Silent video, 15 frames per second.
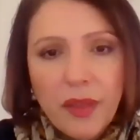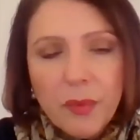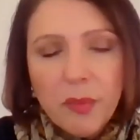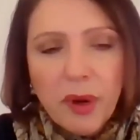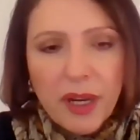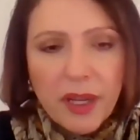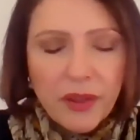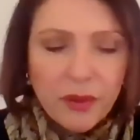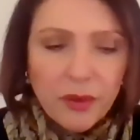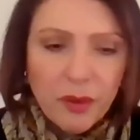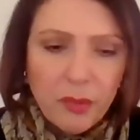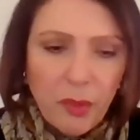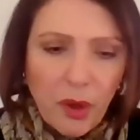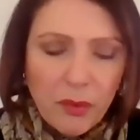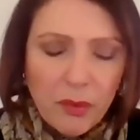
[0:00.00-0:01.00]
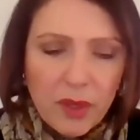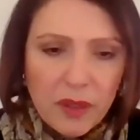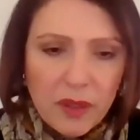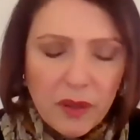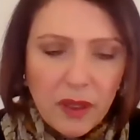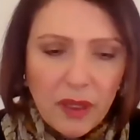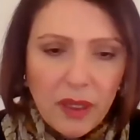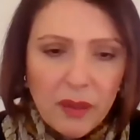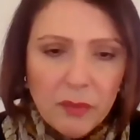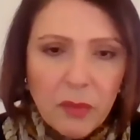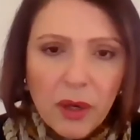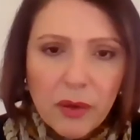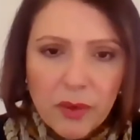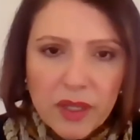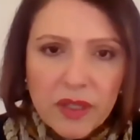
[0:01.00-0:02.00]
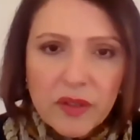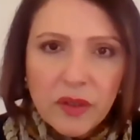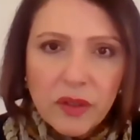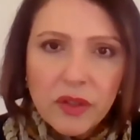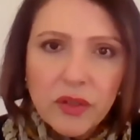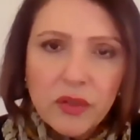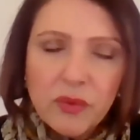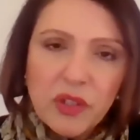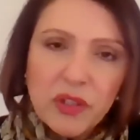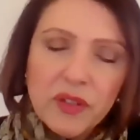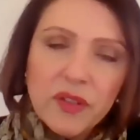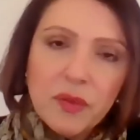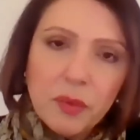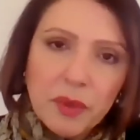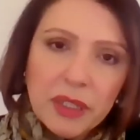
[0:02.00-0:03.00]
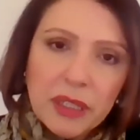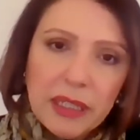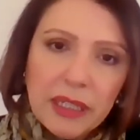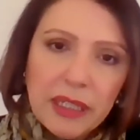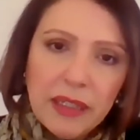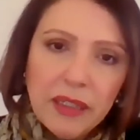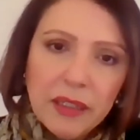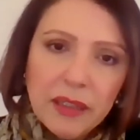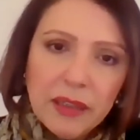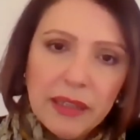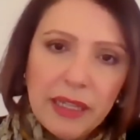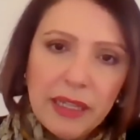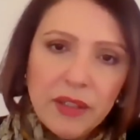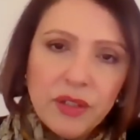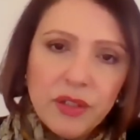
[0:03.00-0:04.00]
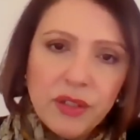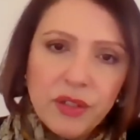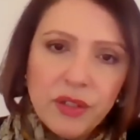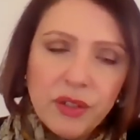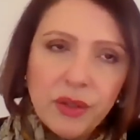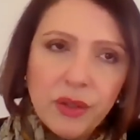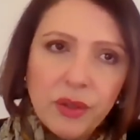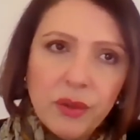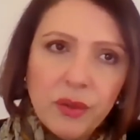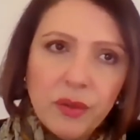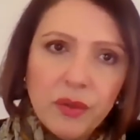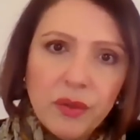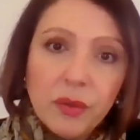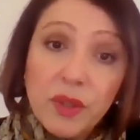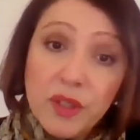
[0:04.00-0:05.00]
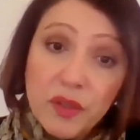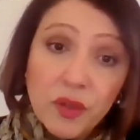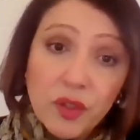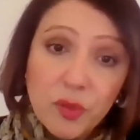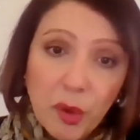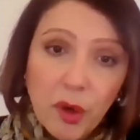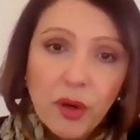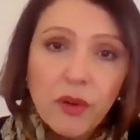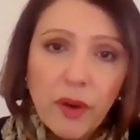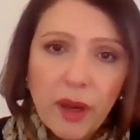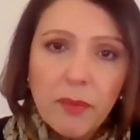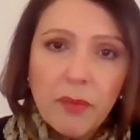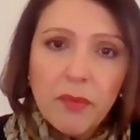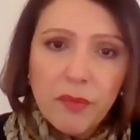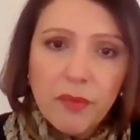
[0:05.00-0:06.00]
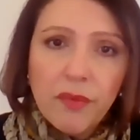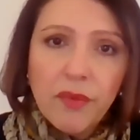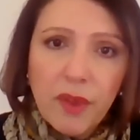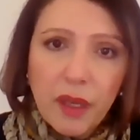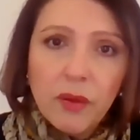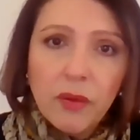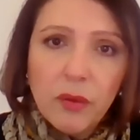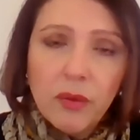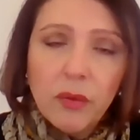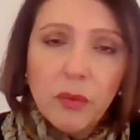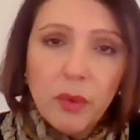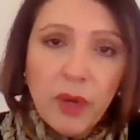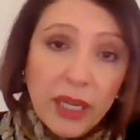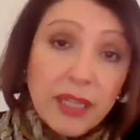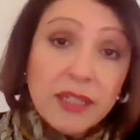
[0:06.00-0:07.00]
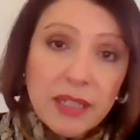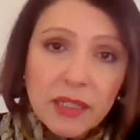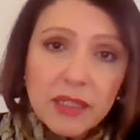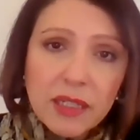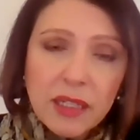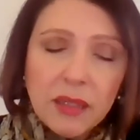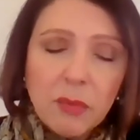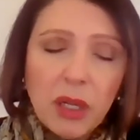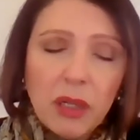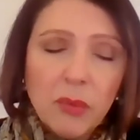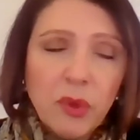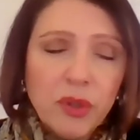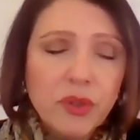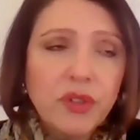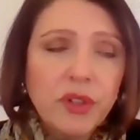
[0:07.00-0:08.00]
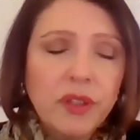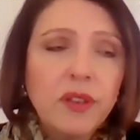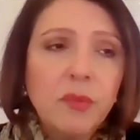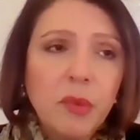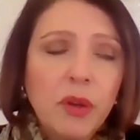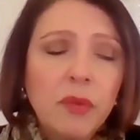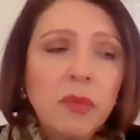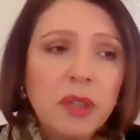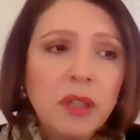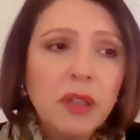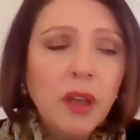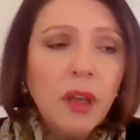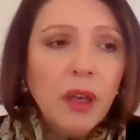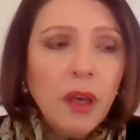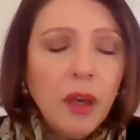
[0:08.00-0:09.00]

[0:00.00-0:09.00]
The breakthrough moment in my research, which has really led to the research program that we're conducting in my laboratory at the moment,